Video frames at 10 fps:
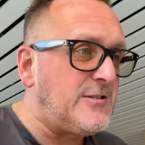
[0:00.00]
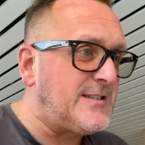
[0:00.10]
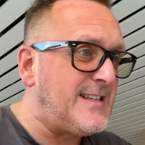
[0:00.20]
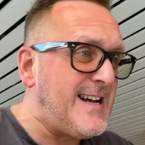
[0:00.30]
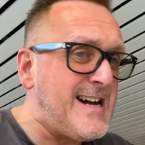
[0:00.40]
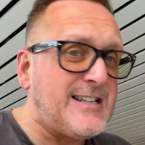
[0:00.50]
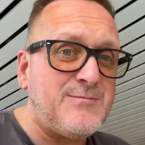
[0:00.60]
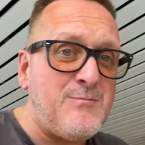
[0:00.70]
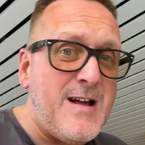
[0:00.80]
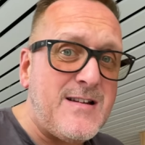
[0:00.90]
Look at that, it's
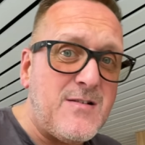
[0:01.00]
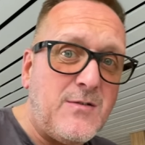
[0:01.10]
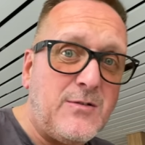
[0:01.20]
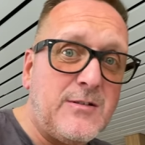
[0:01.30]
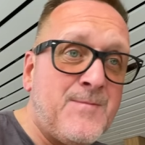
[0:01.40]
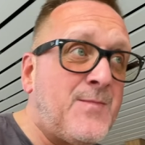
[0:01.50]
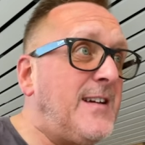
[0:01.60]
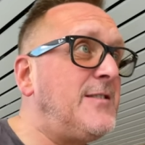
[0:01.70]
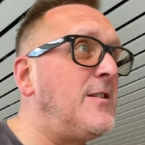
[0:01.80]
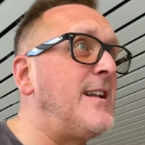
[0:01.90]
mental.
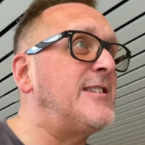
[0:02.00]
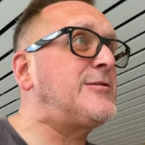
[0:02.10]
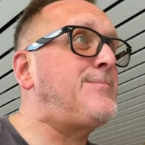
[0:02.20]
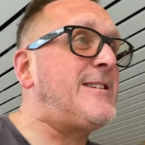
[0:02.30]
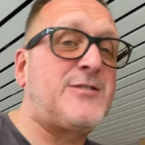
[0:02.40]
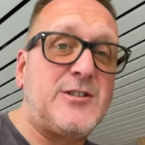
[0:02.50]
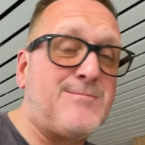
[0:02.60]
He's got an asbestos